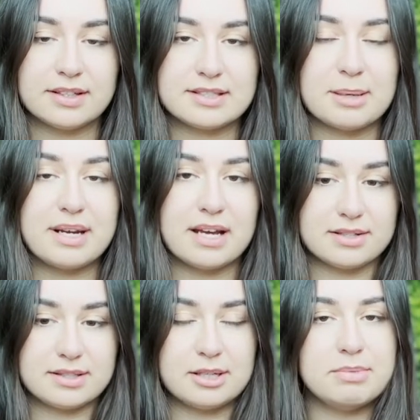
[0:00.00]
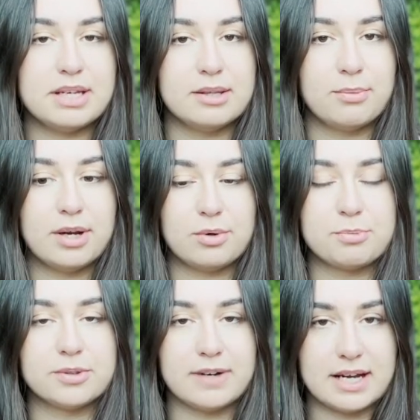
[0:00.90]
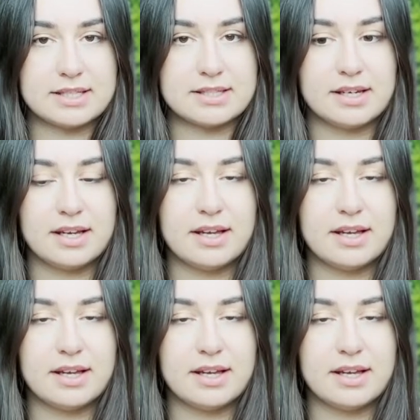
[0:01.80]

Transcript: Somebody else can be the one who provides